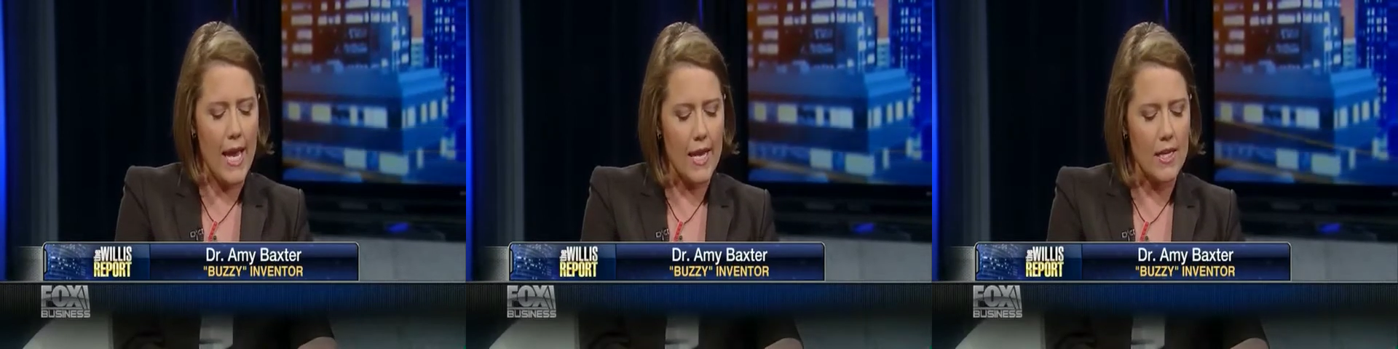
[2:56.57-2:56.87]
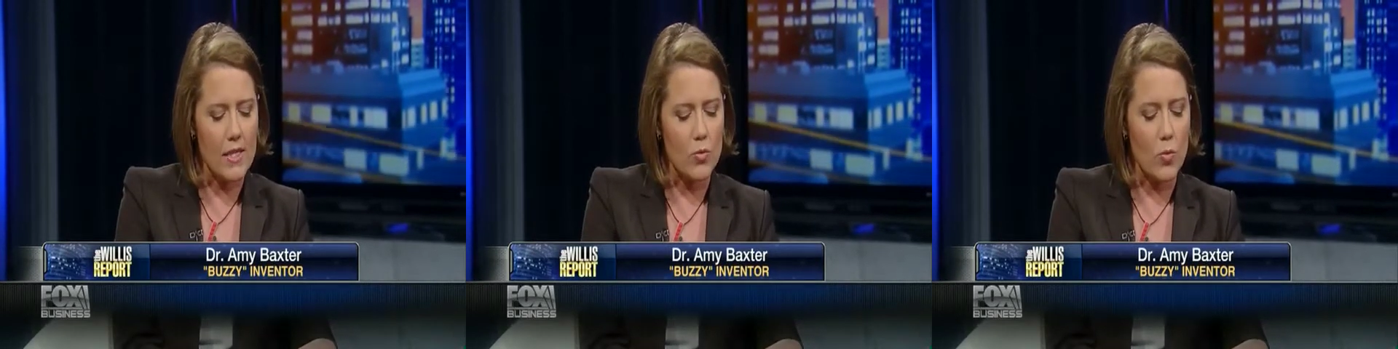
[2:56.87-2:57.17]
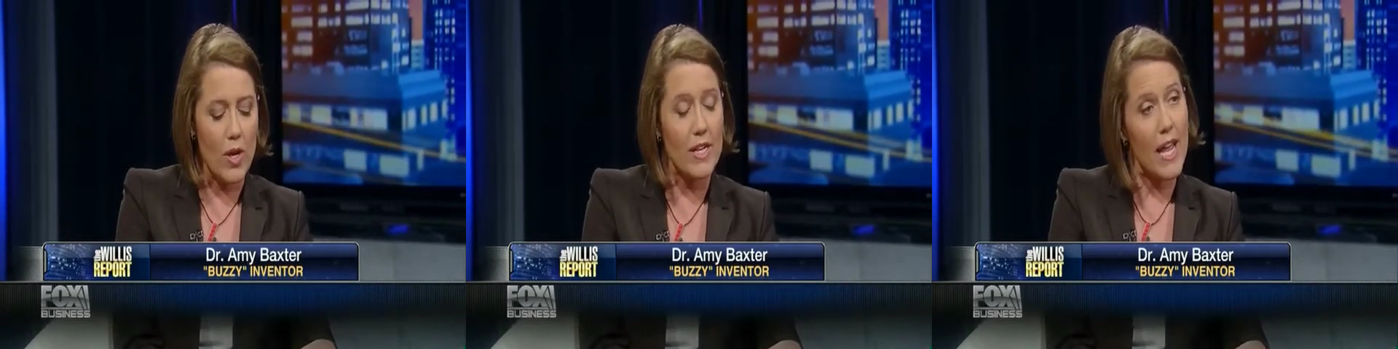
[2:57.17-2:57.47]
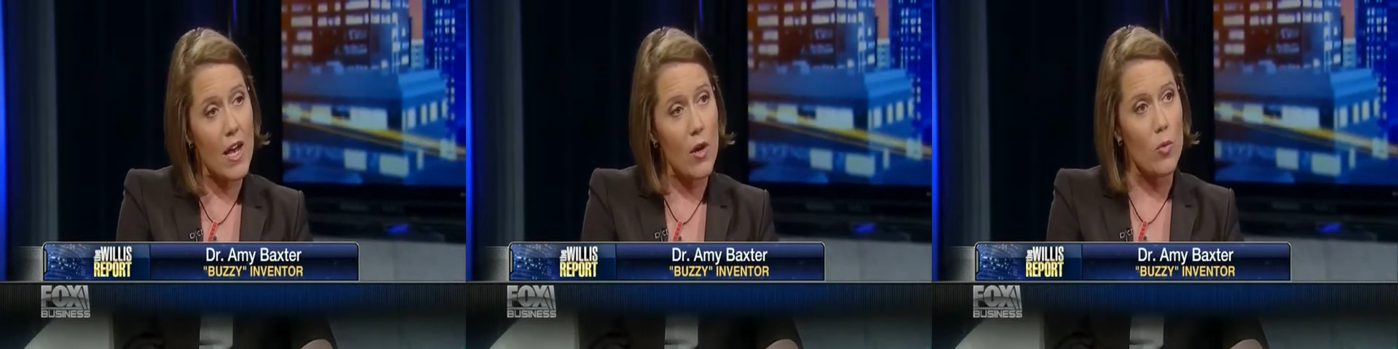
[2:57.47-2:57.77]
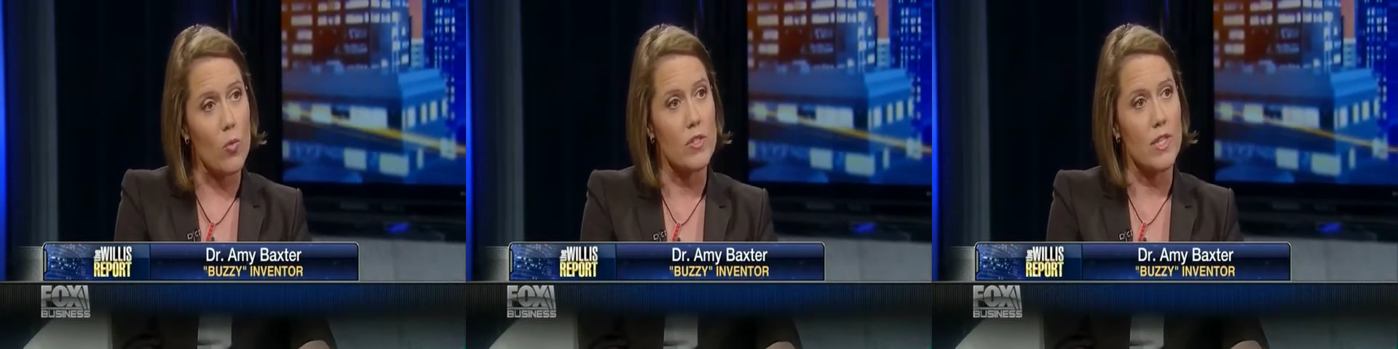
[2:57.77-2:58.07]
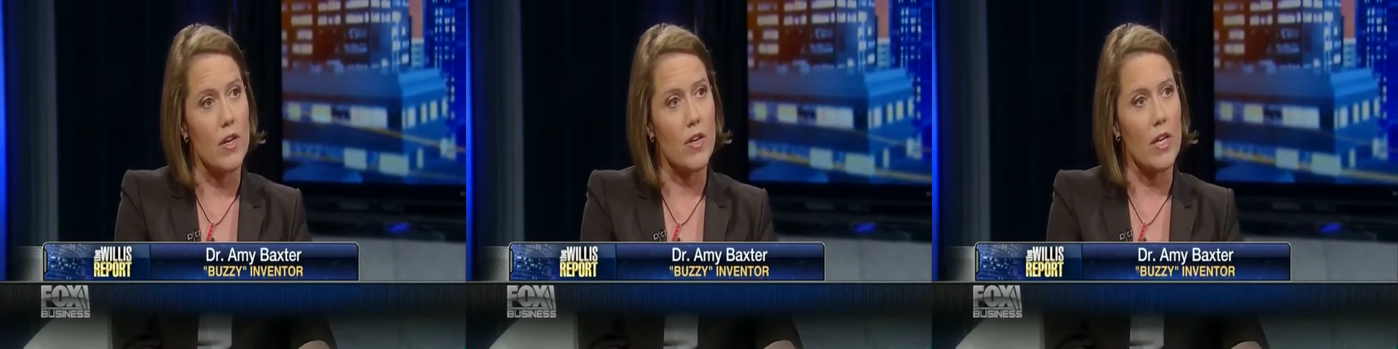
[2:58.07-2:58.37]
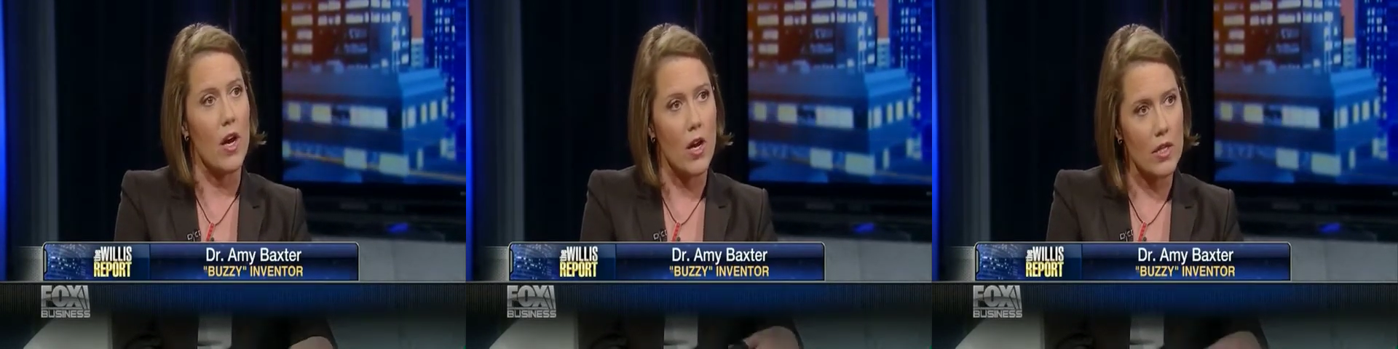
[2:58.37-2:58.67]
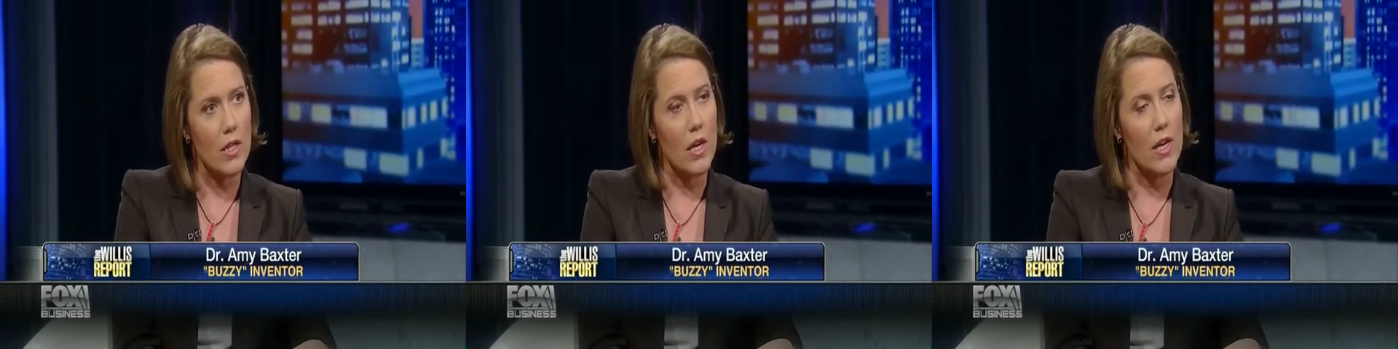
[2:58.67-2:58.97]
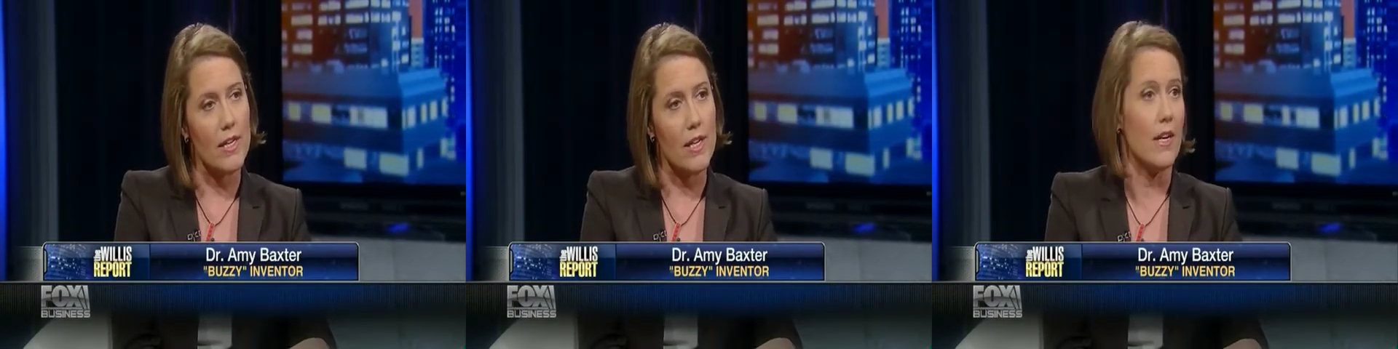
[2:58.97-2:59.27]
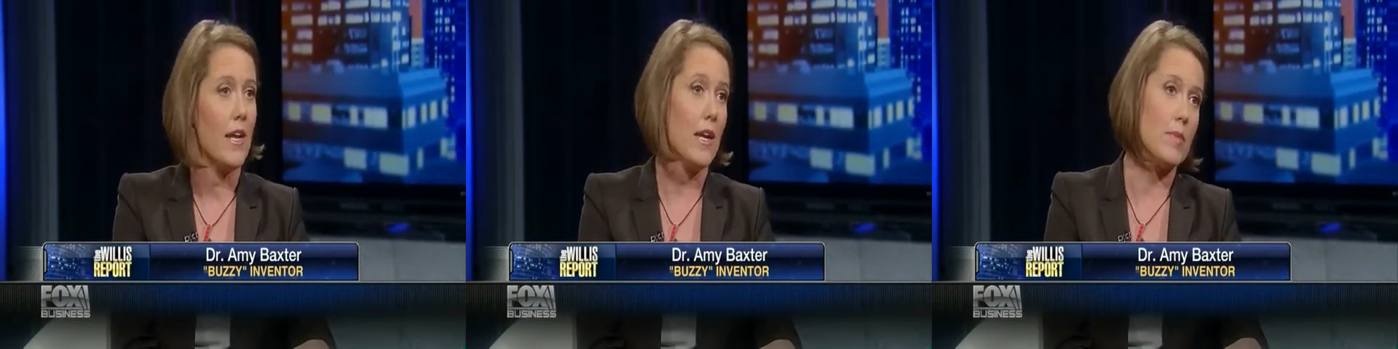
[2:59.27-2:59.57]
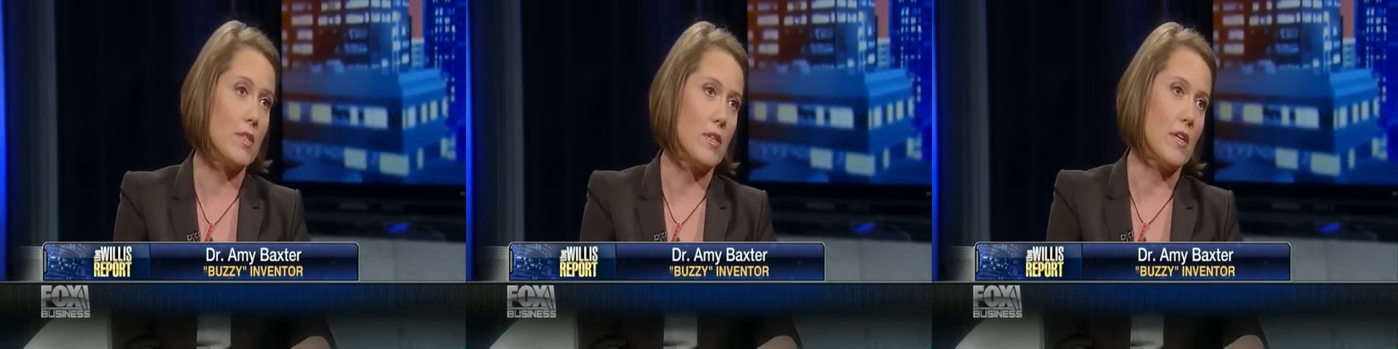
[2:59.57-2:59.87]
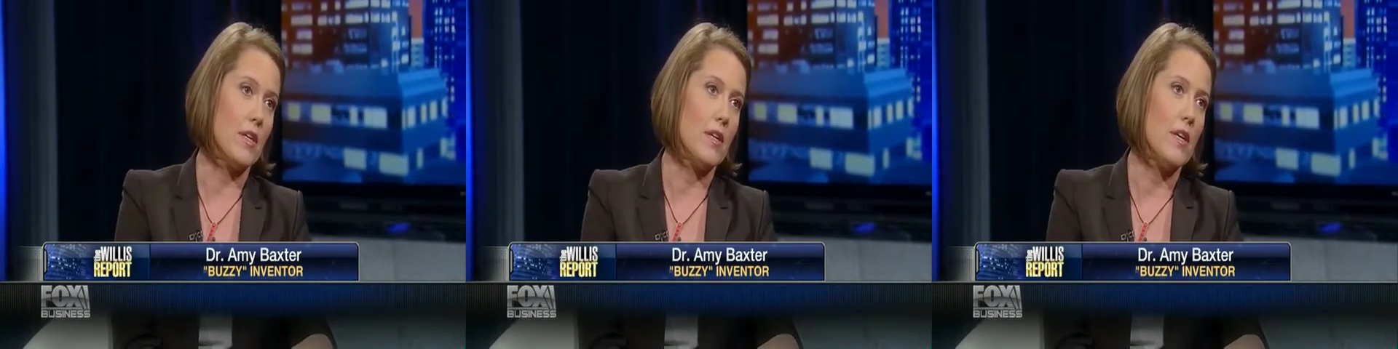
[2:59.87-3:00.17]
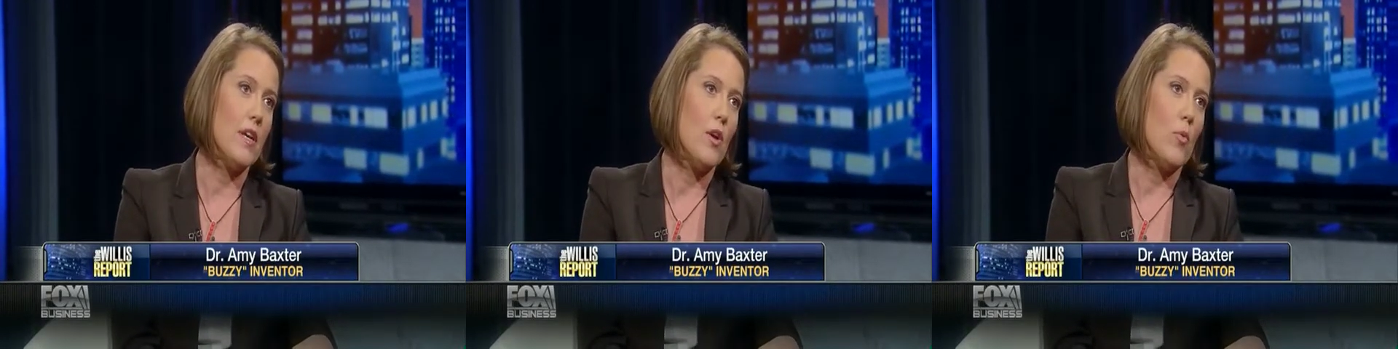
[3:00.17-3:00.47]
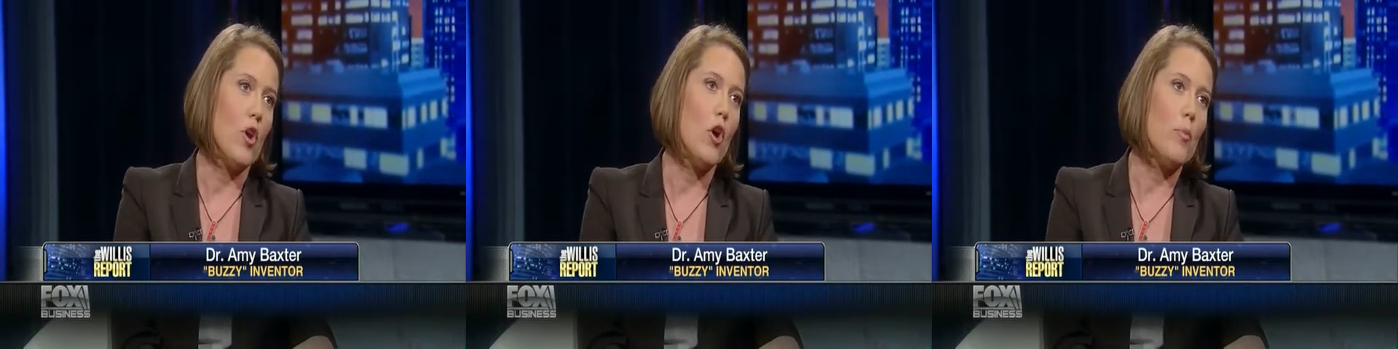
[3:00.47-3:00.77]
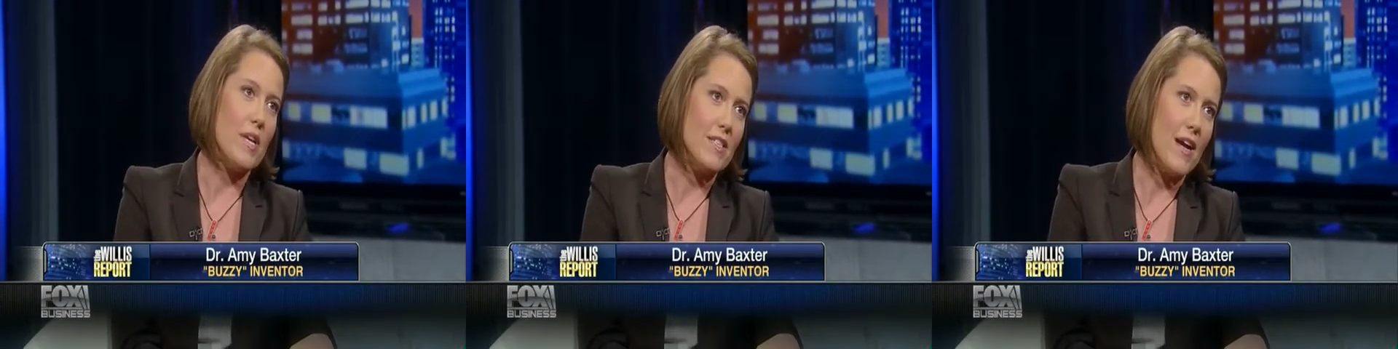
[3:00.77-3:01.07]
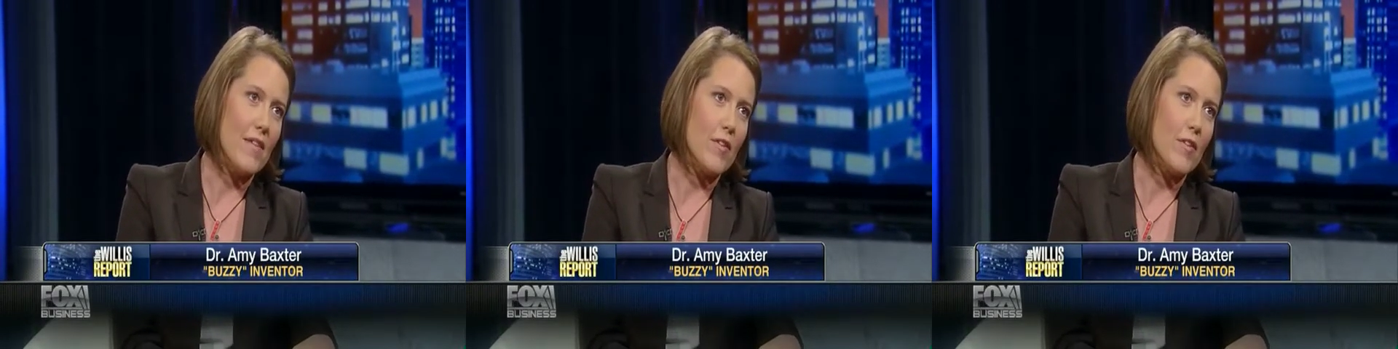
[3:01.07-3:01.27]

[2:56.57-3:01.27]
And right now, we're selling online and on Amazon. We're hoping